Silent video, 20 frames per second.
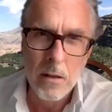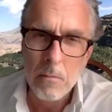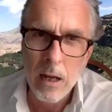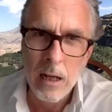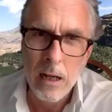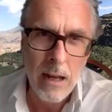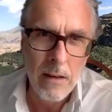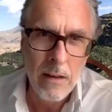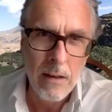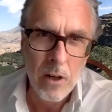
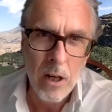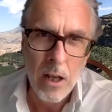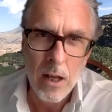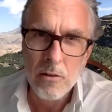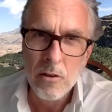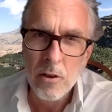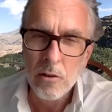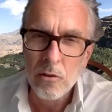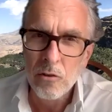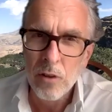
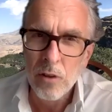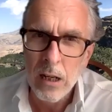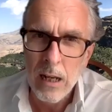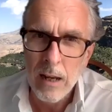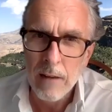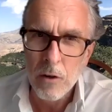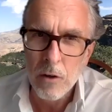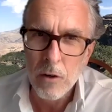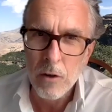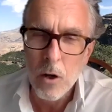encephalitis,
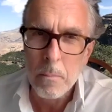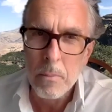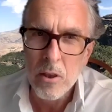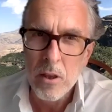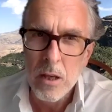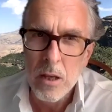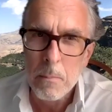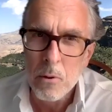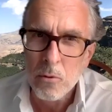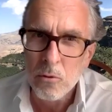
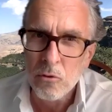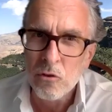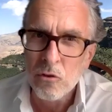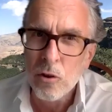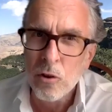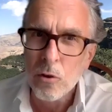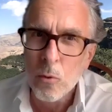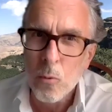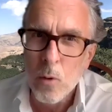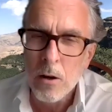encephalopathy, but also
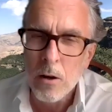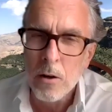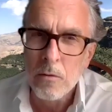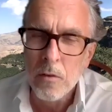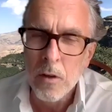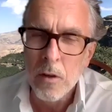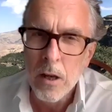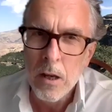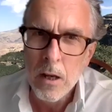quite a lot of